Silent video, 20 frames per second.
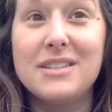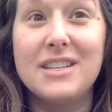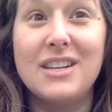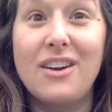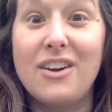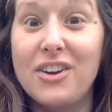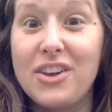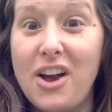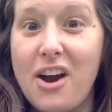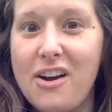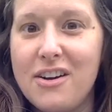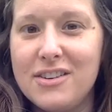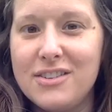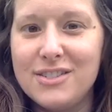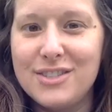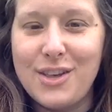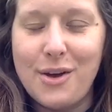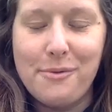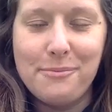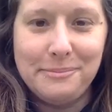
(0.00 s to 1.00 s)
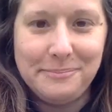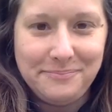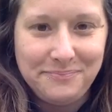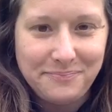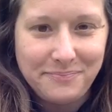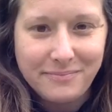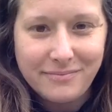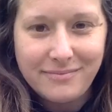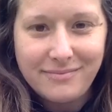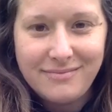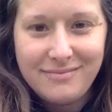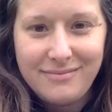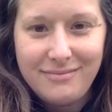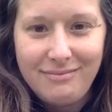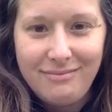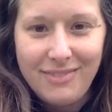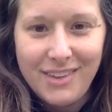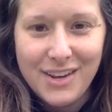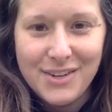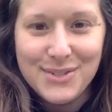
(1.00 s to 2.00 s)
in our yard. So
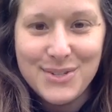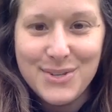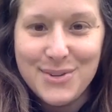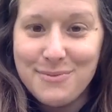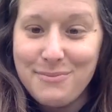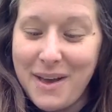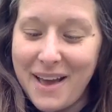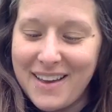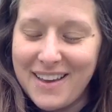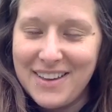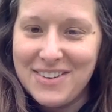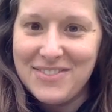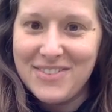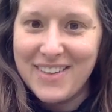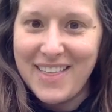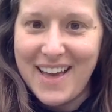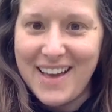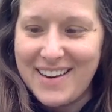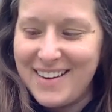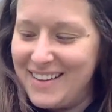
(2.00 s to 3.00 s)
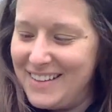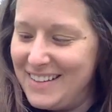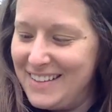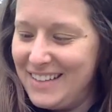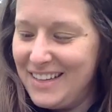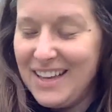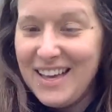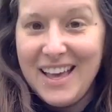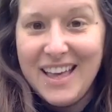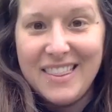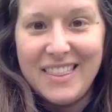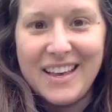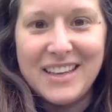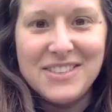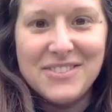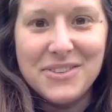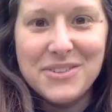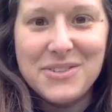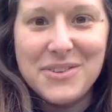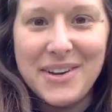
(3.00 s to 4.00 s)
tune back in for that. Thanks
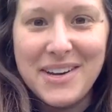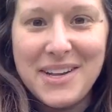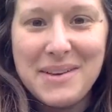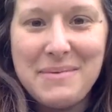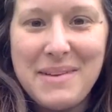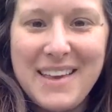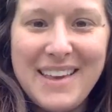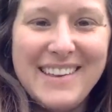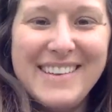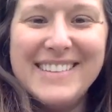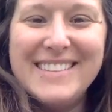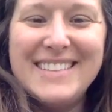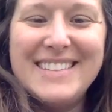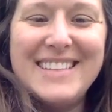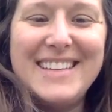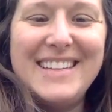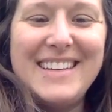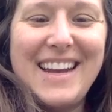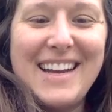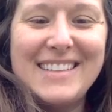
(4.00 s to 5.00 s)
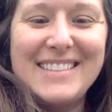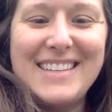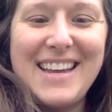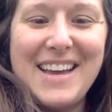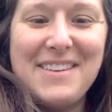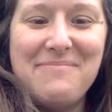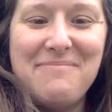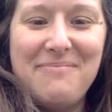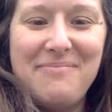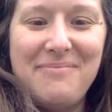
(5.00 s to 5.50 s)
for joining me. See you next time.